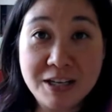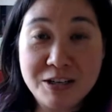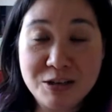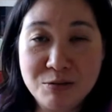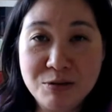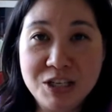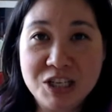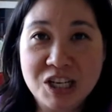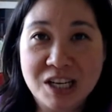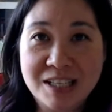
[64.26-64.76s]
to
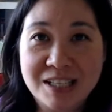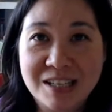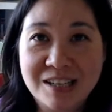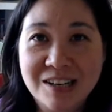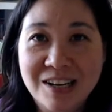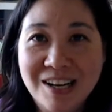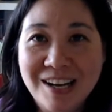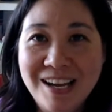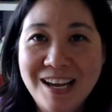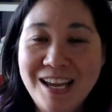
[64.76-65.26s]
each other.
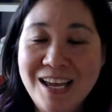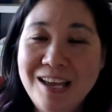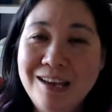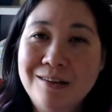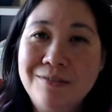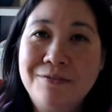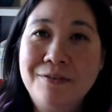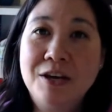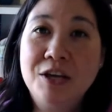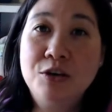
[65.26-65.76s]

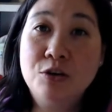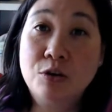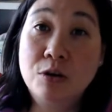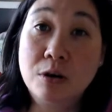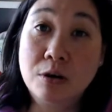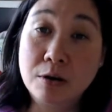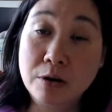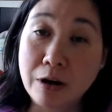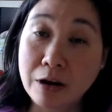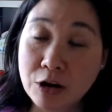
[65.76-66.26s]
If
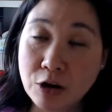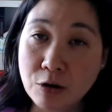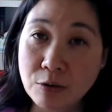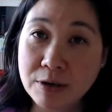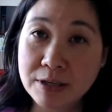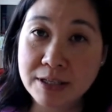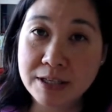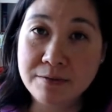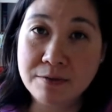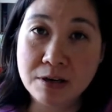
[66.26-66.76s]
you're
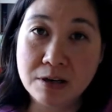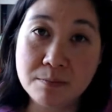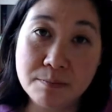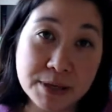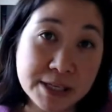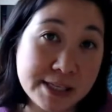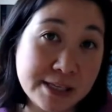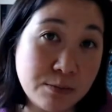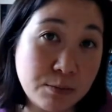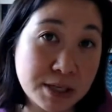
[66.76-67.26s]
currently very
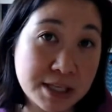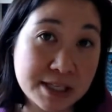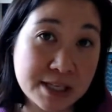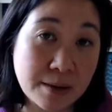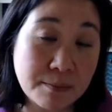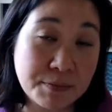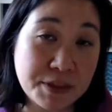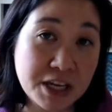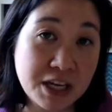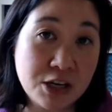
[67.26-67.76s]
busy with
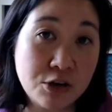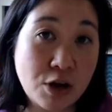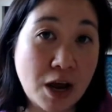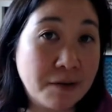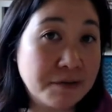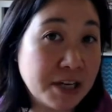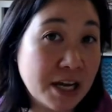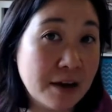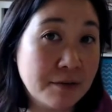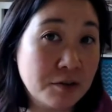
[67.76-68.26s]
something and you have
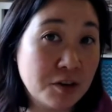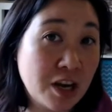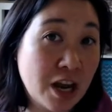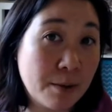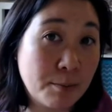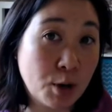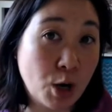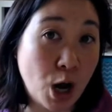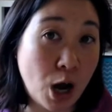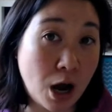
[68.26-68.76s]
to have your
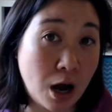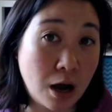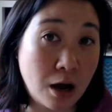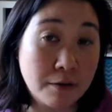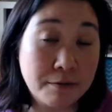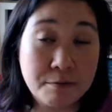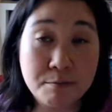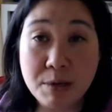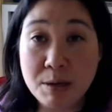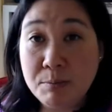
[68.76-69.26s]
camera
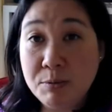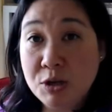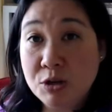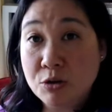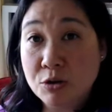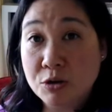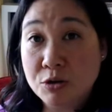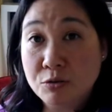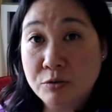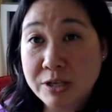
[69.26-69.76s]
off, maybe
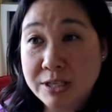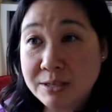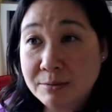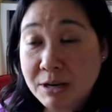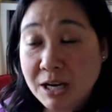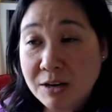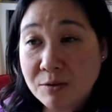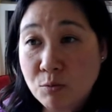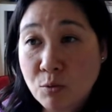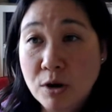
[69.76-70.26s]
you're doing some
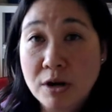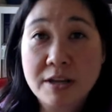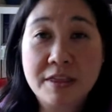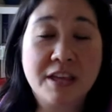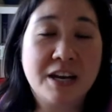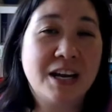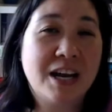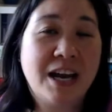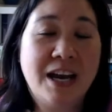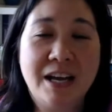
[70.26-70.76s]
kind of work,
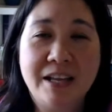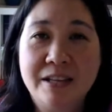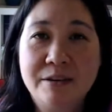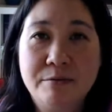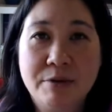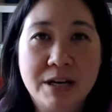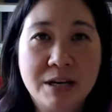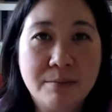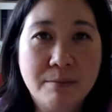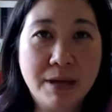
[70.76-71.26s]
then I highly
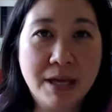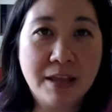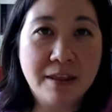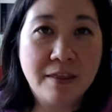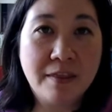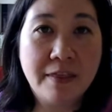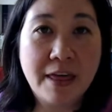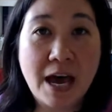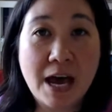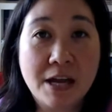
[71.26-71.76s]
recommend
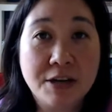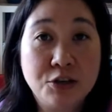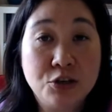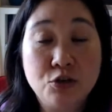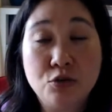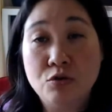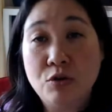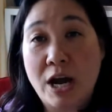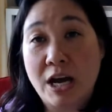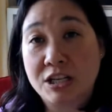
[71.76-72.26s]
that
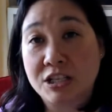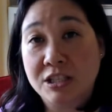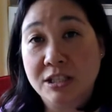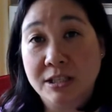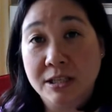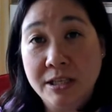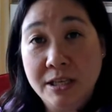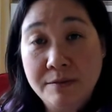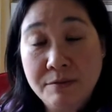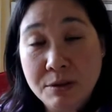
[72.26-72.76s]
you actually
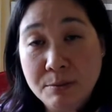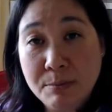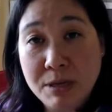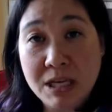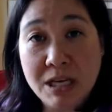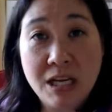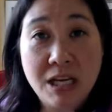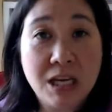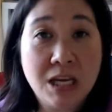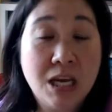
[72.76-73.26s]
leave the
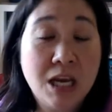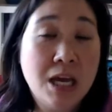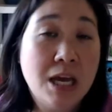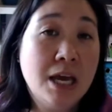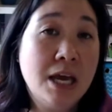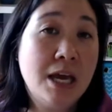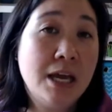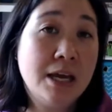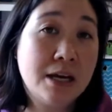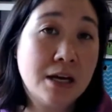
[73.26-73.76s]
meeting
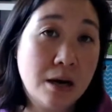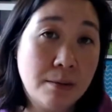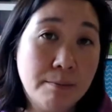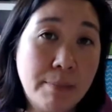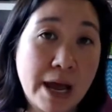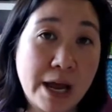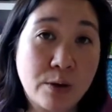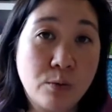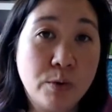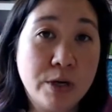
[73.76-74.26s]
and come
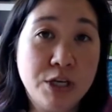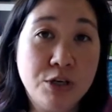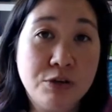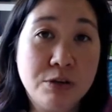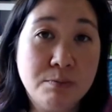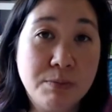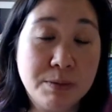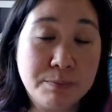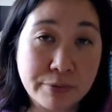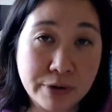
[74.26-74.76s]
back when you can
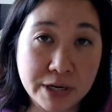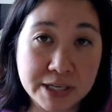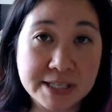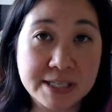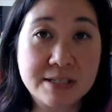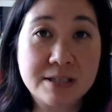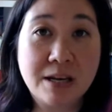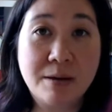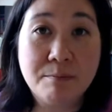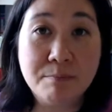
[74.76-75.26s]
be
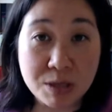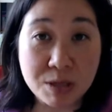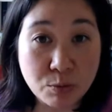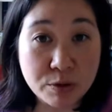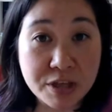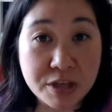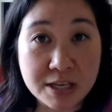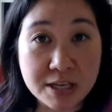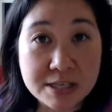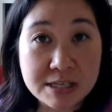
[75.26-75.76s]
present and be
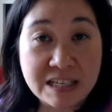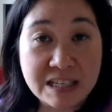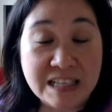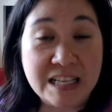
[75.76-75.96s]
with us.